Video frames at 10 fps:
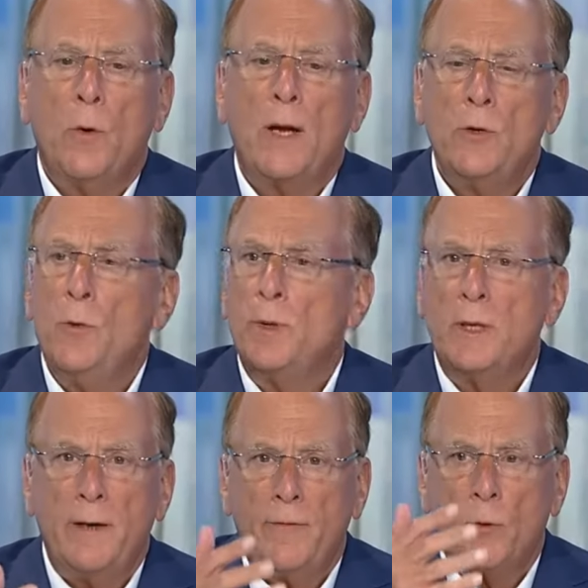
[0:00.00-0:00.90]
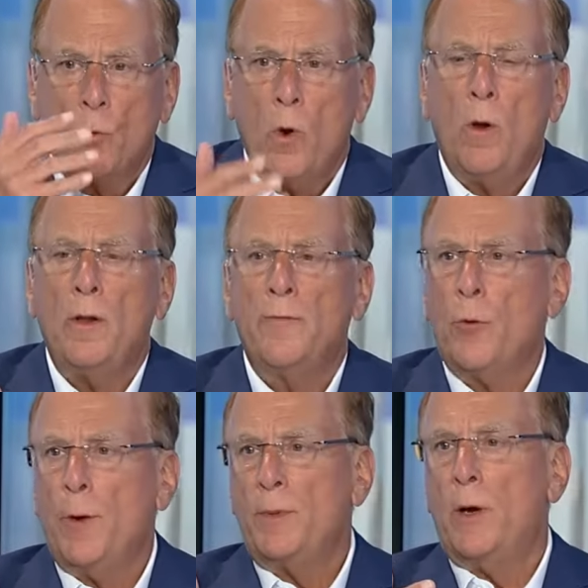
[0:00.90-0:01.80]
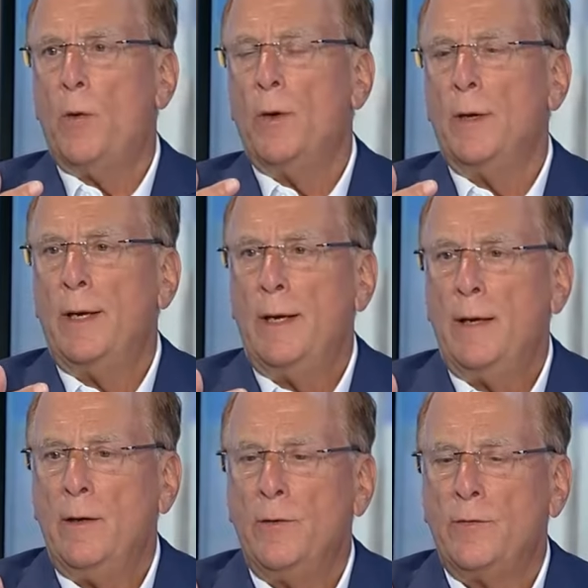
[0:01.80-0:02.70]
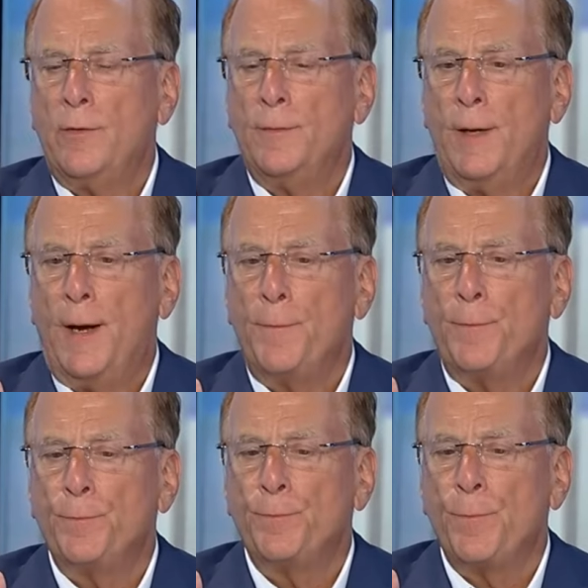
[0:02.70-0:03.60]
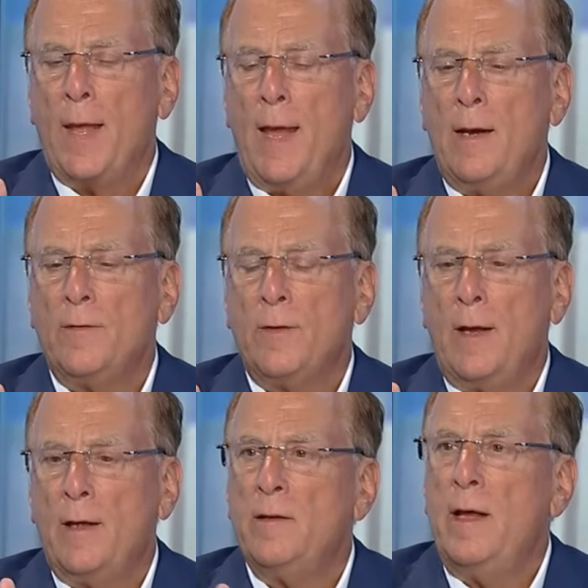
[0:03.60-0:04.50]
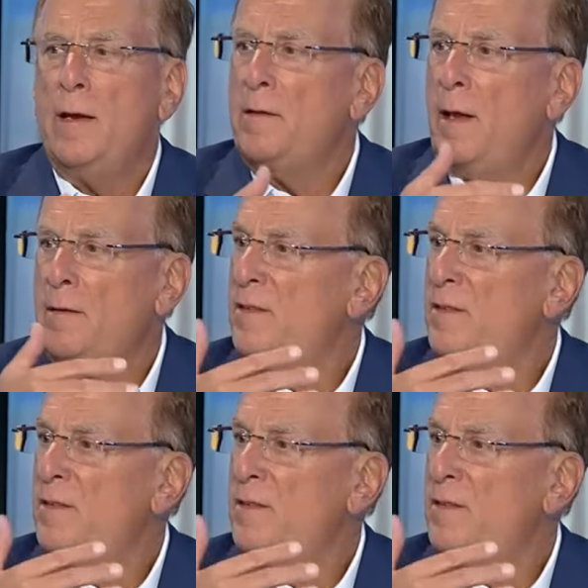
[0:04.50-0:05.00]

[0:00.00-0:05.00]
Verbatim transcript: I do believe the role of crypto is um, it is it, it, it's